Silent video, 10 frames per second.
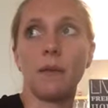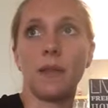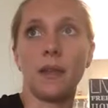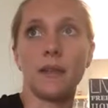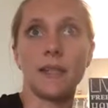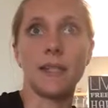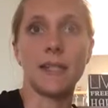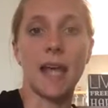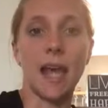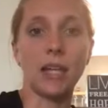this is
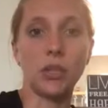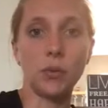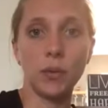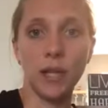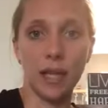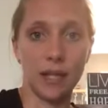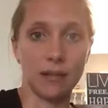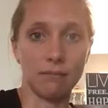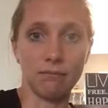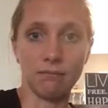that you
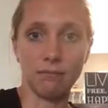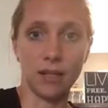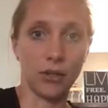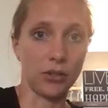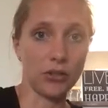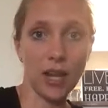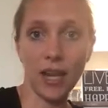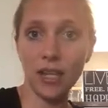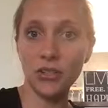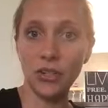can
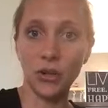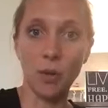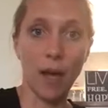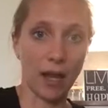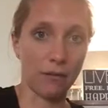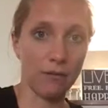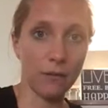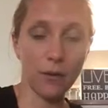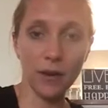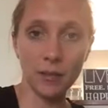interchange and go back and
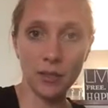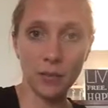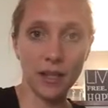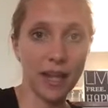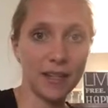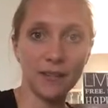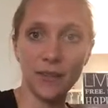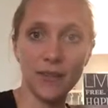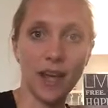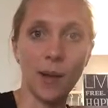forth between any of
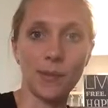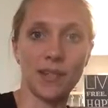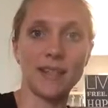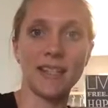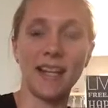those options.